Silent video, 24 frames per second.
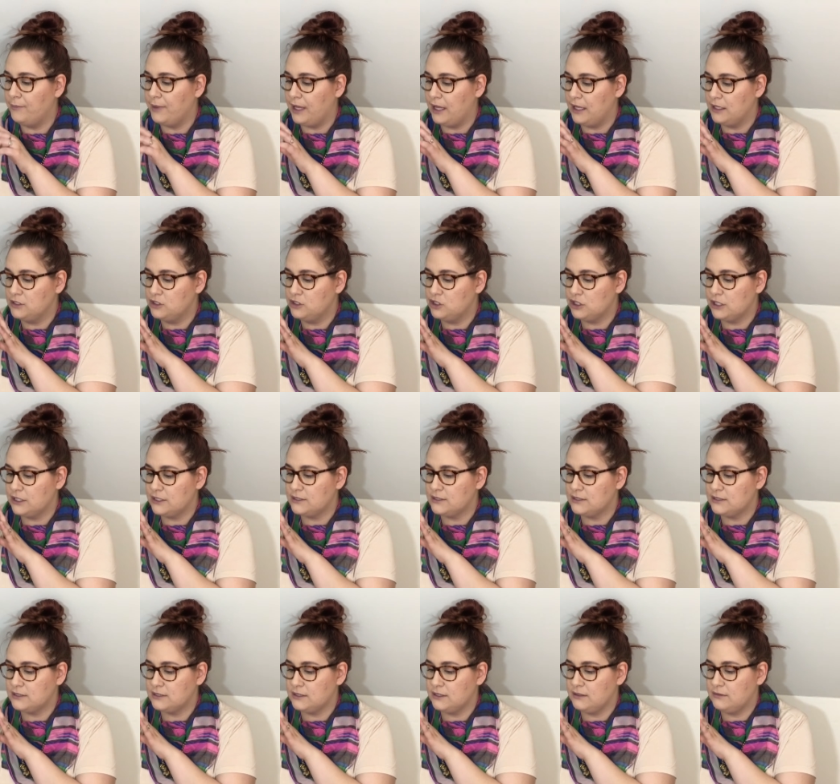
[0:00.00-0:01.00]
It
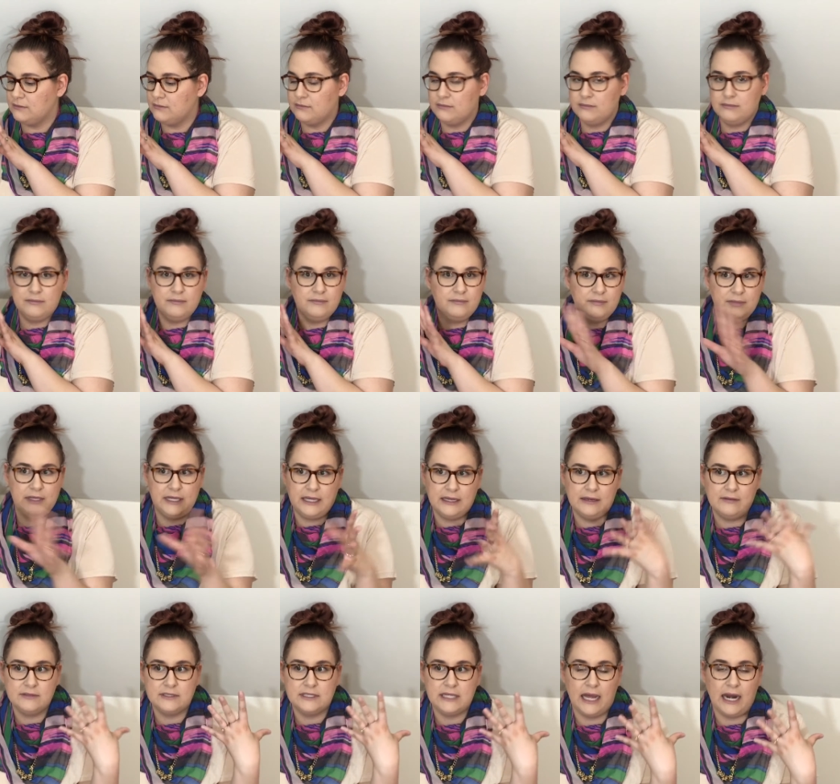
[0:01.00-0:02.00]
just
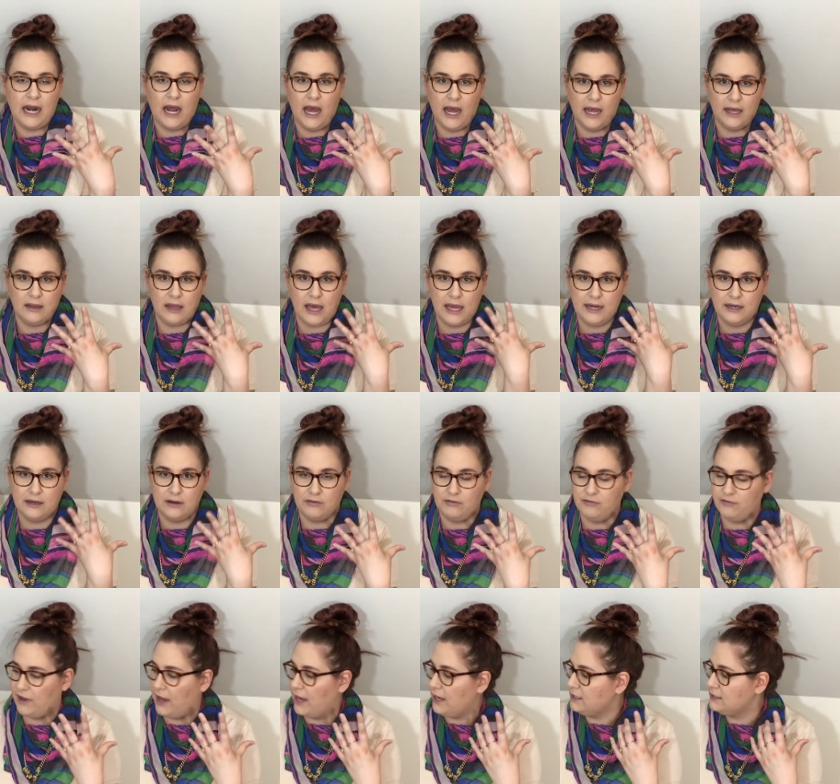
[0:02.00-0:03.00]
gives that highlighted
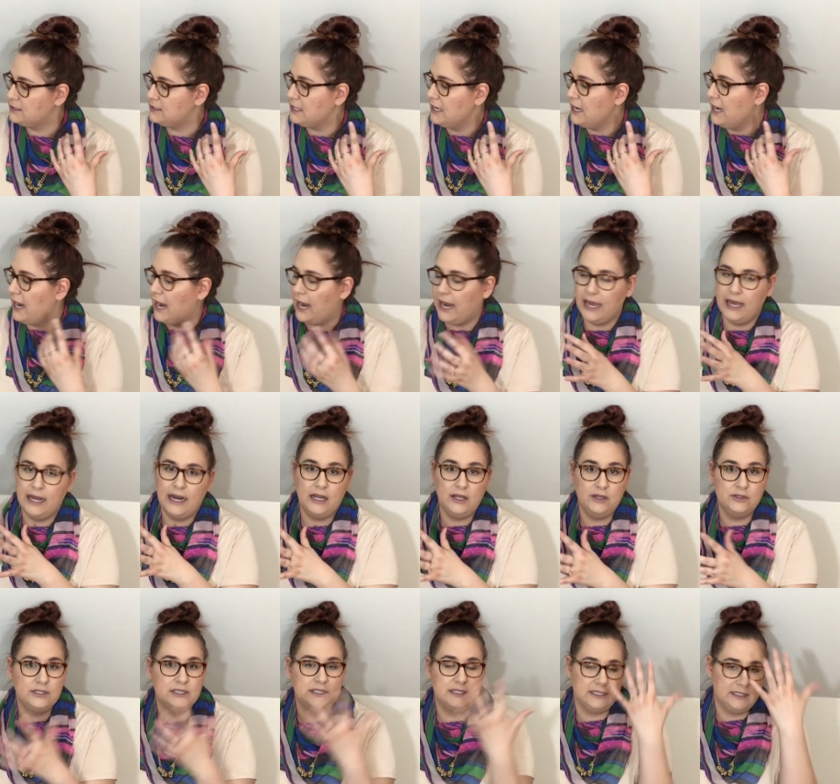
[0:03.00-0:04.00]
effect, and I
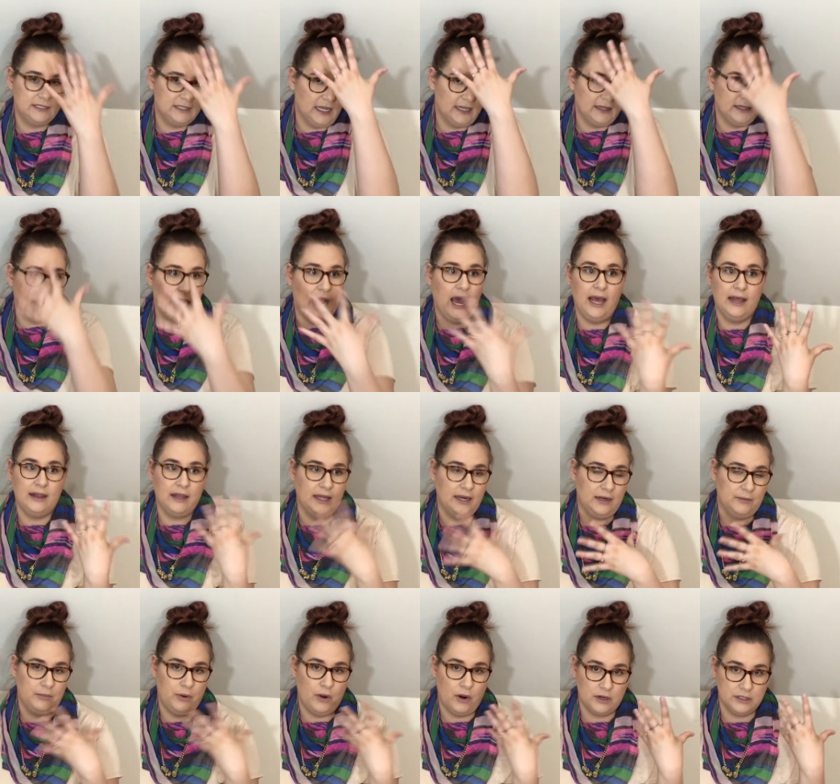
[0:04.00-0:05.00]
use it to set the
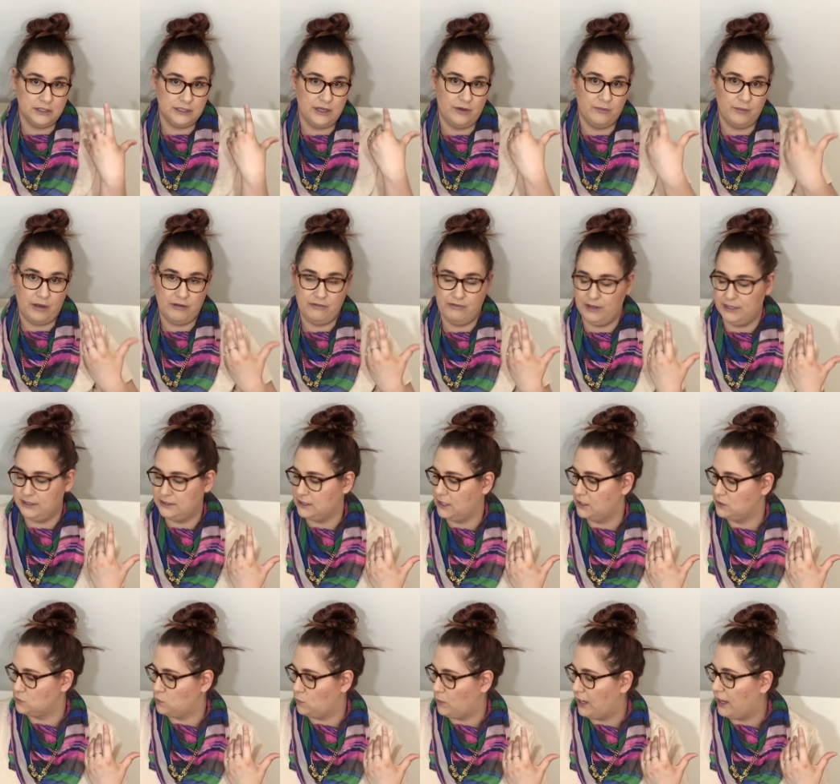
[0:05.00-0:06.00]
highlighted parts of my face
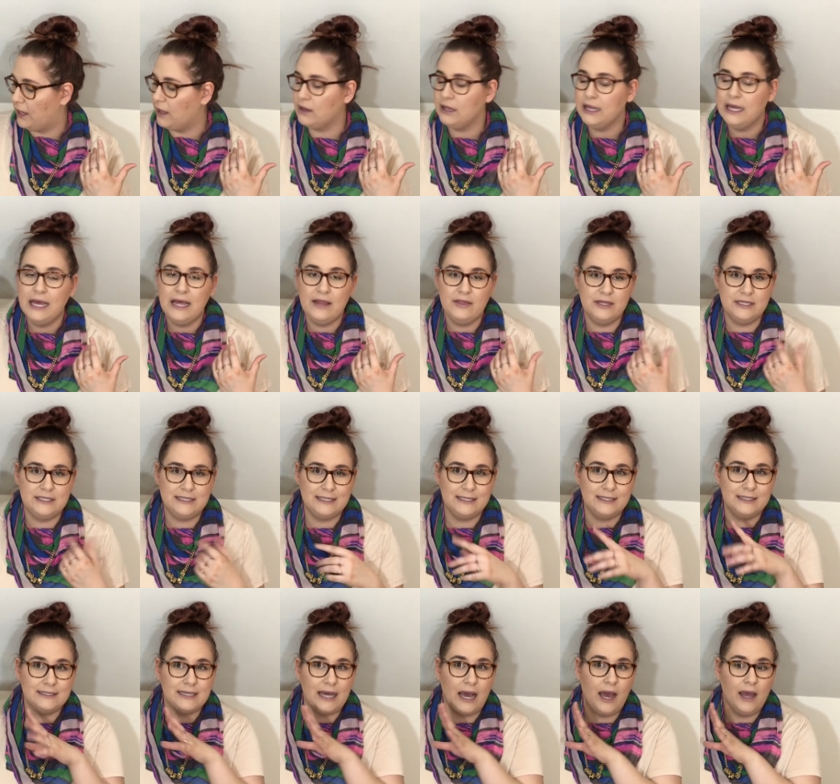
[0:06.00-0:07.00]
as well. This
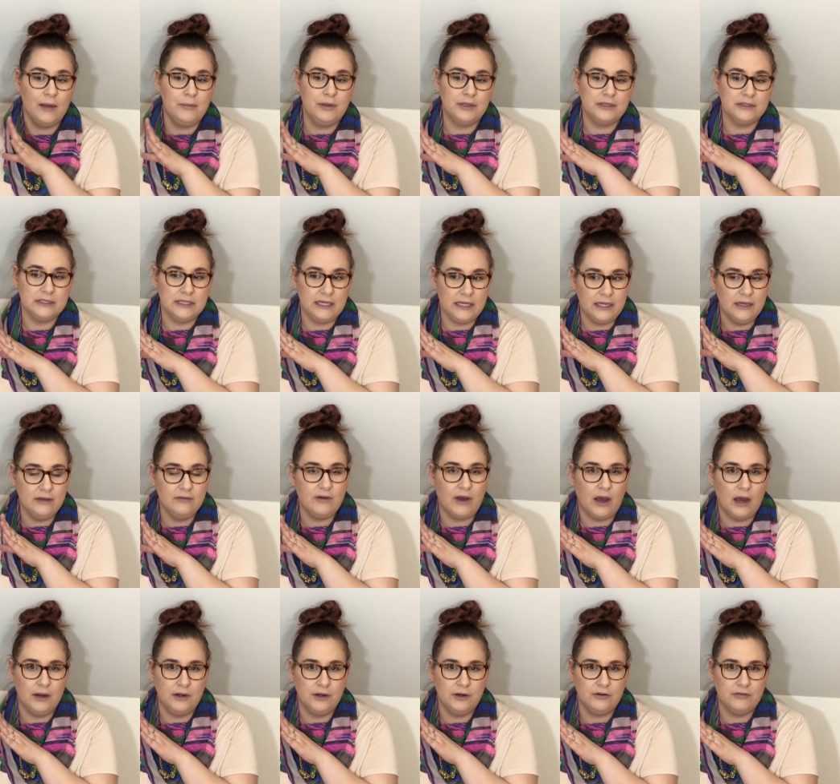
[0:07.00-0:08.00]
is, I believe,
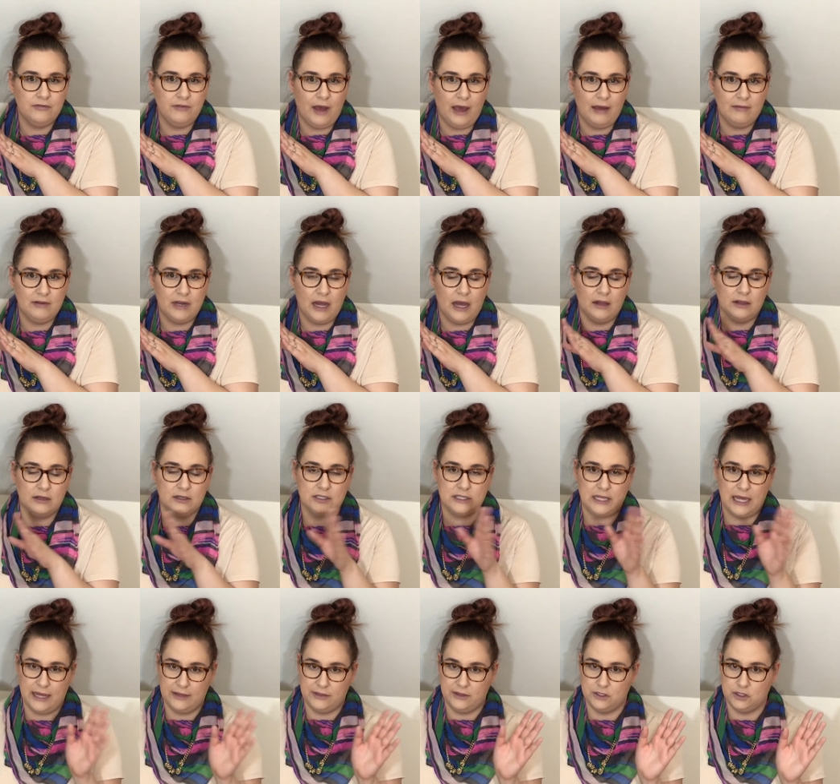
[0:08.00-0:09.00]
under $5
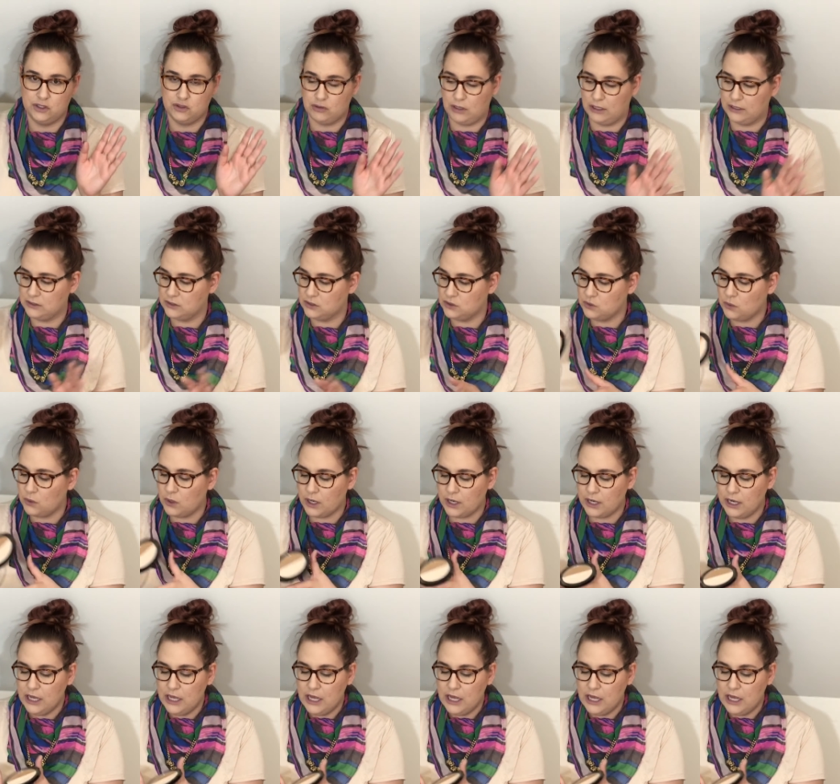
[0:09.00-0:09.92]
at the drugstore,